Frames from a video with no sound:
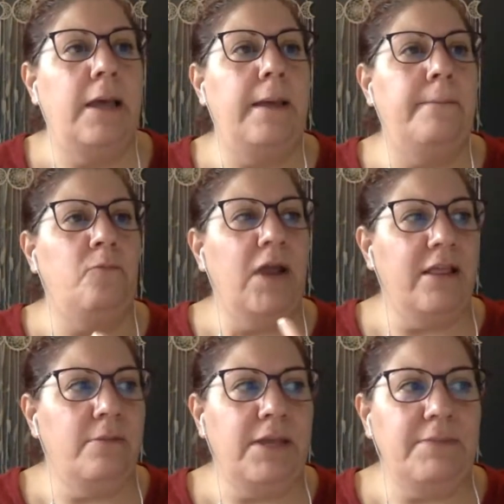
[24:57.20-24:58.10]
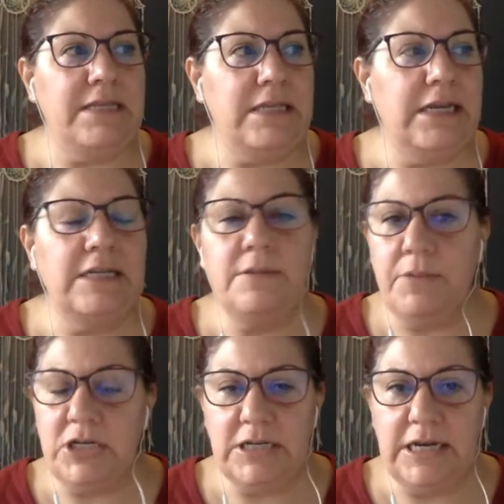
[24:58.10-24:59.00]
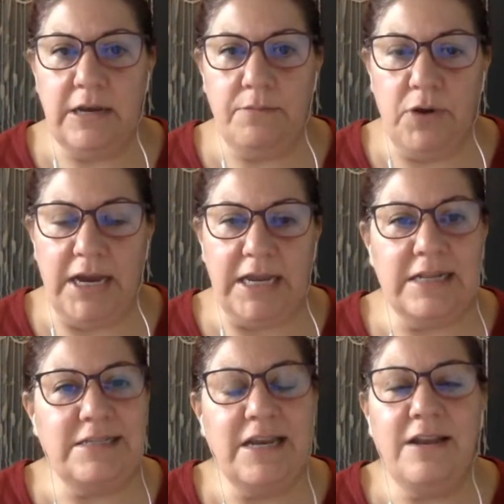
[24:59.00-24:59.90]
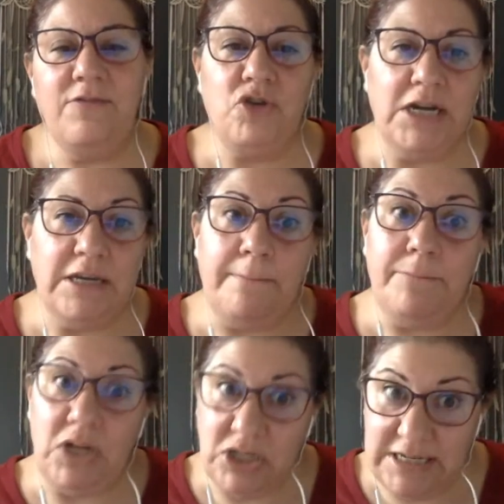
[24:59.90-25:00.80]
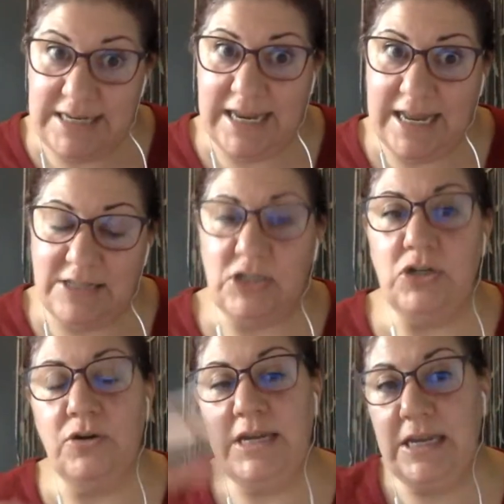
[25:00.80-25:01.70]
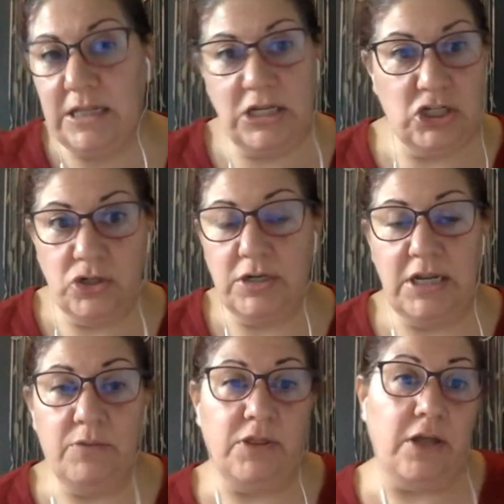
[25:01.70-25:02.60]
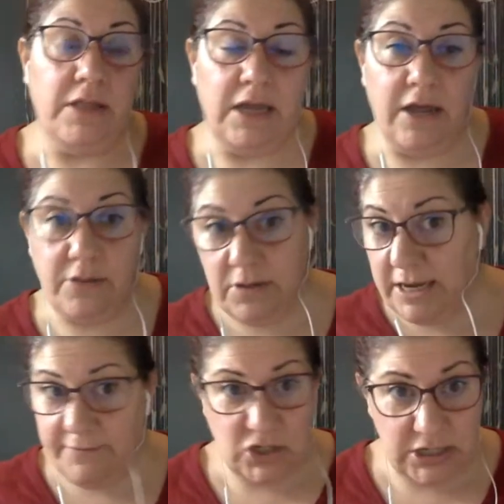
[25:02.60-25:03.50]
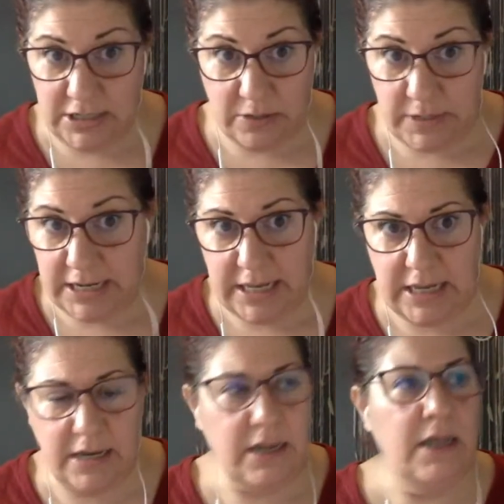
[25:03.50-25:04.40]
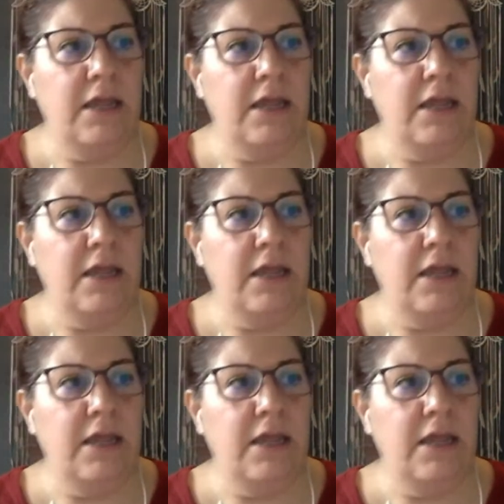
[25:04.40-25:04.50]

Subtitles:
Rather maybe see it as a much needed break. And instead of trying to multitask your healing journey with all the other life shit going on